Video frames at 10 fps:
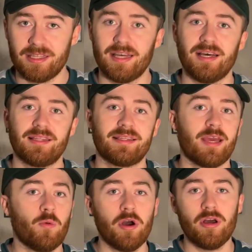that
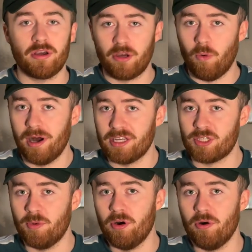they were quite
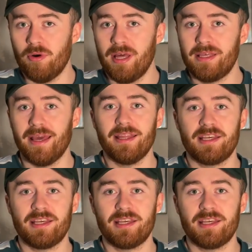small, yet